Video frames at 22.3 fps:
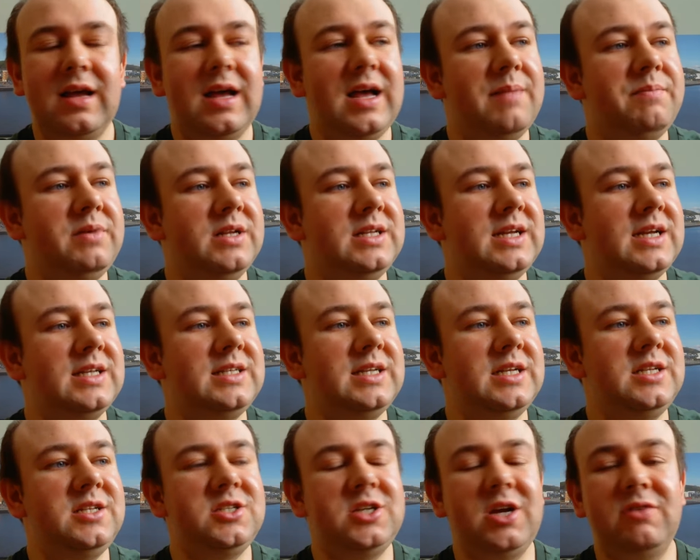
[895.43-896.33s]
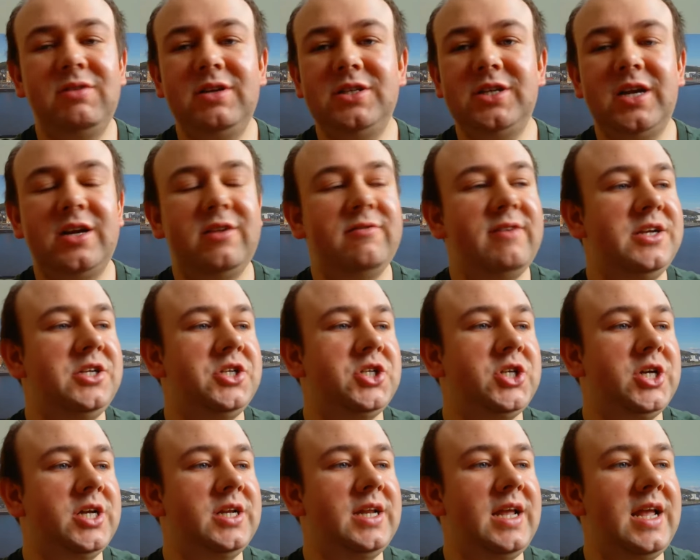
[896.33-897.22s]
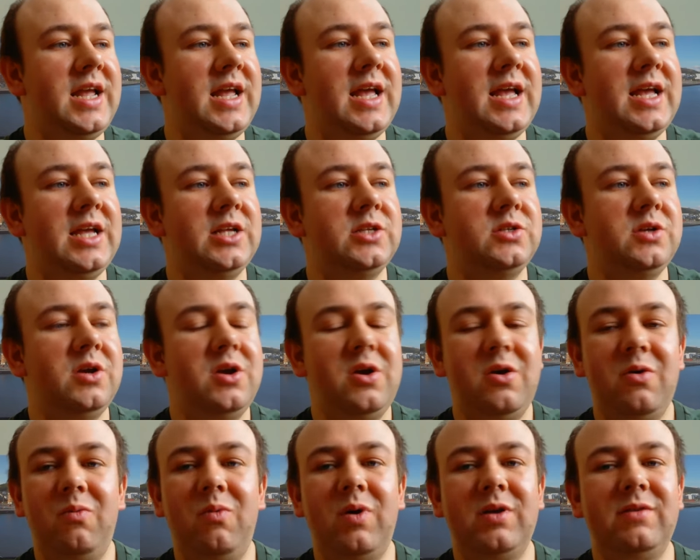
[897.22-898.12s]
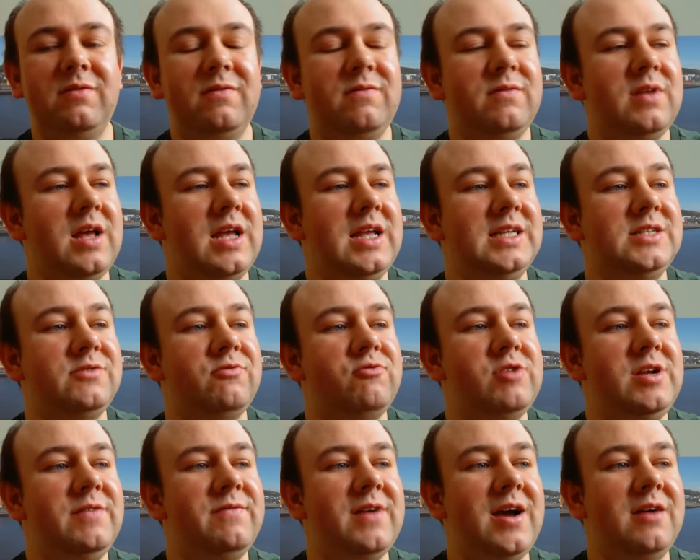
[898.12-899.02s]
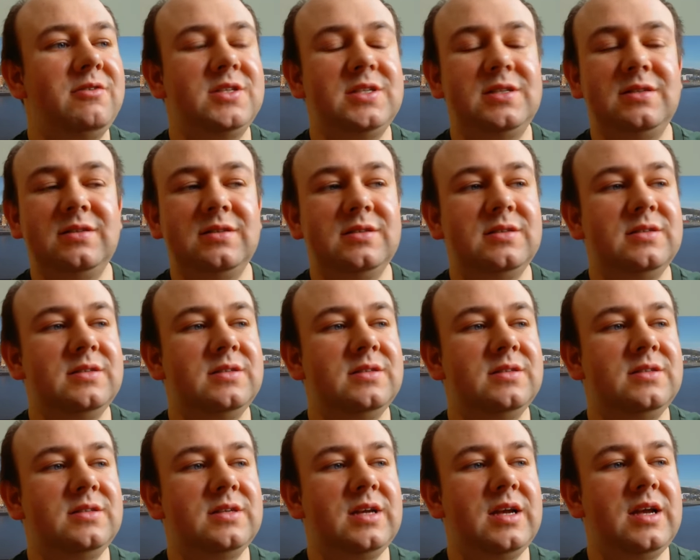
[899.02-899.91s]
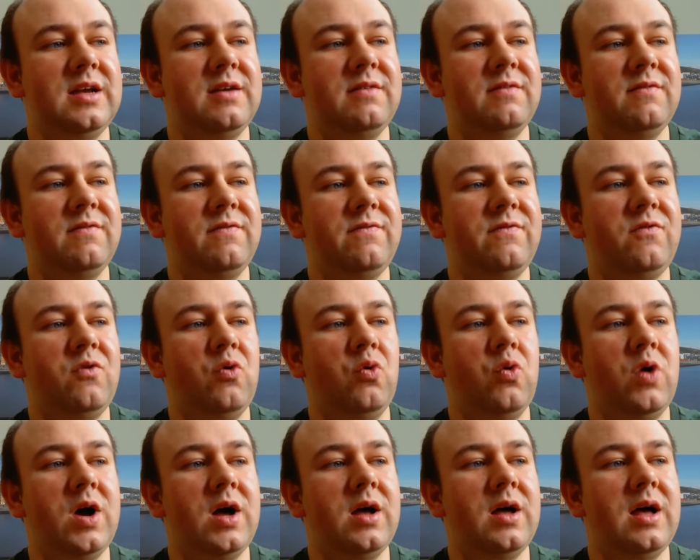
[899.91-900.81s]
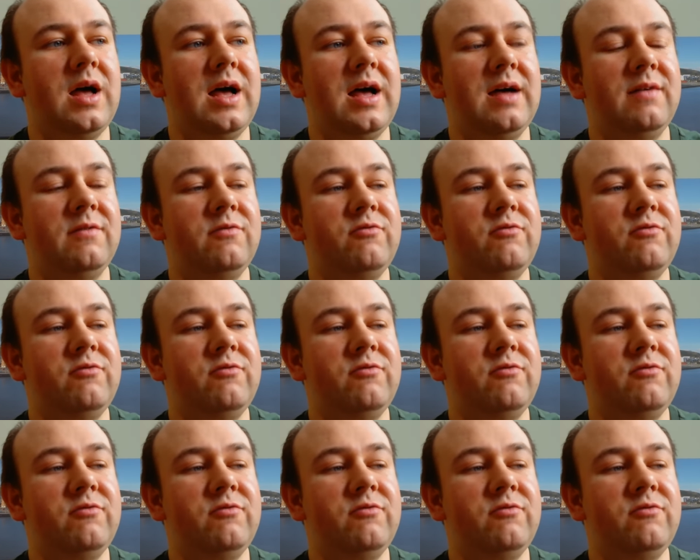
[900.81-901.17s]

uh, predicted solar generation is one uh, is three thousand four uh,